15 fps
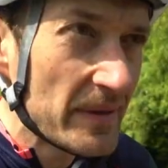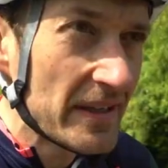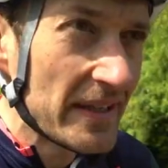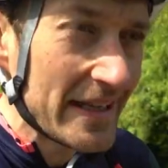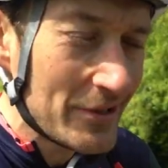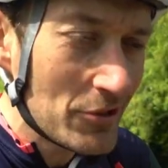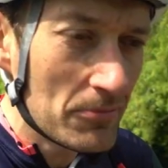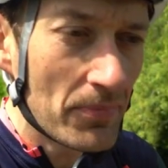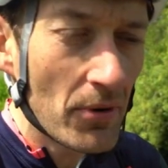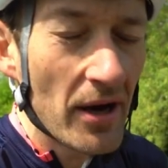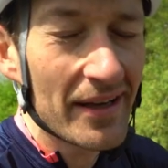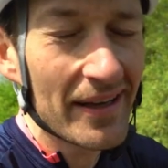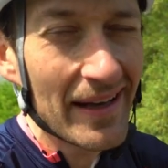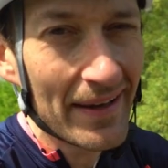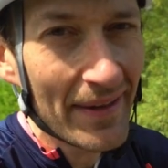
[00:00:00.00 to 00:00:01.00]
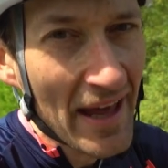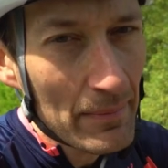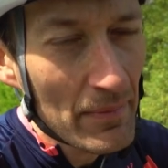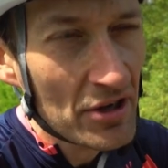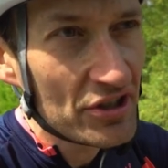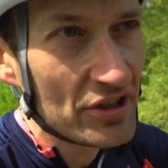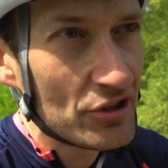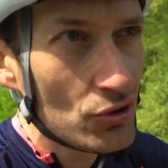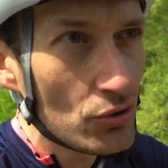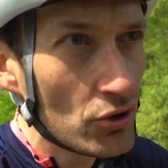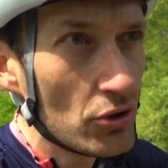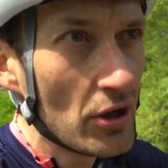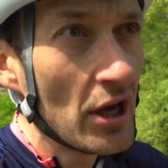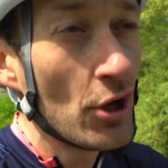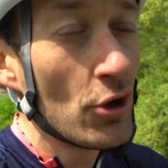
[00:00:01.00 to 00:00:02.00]
been a good bike. That much is
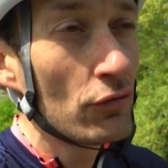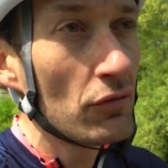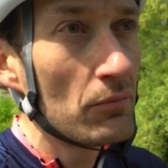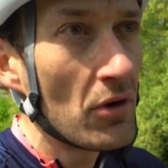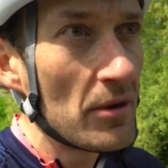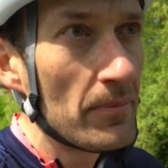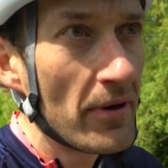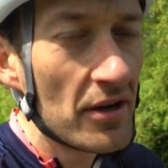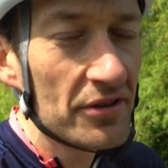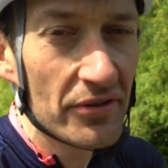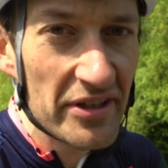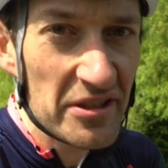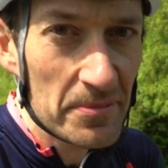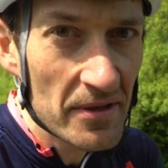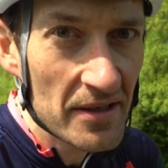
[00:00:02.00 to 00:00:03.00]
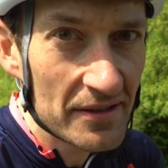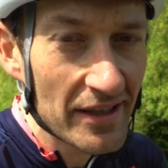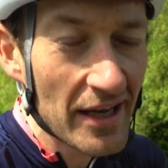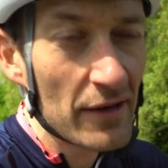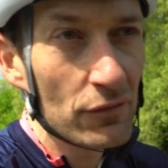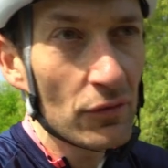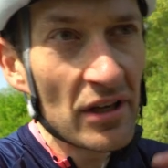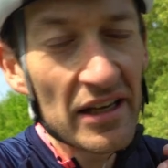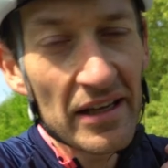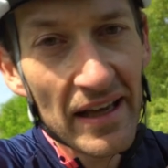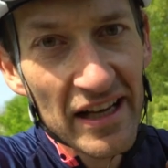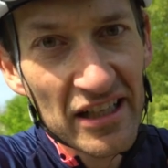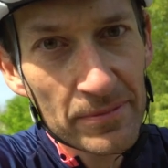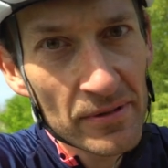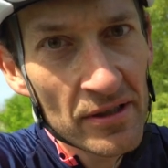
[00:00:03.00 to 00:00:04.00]
true from my personal experience and from the
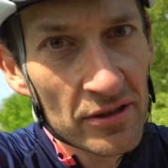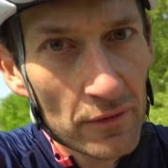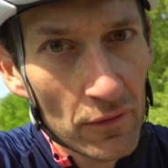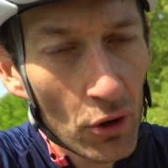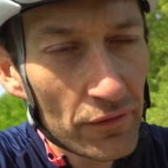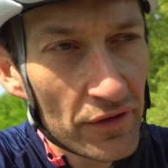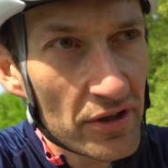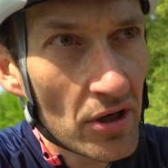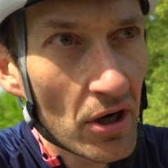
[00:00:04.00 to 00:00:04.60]
experience of a lot of you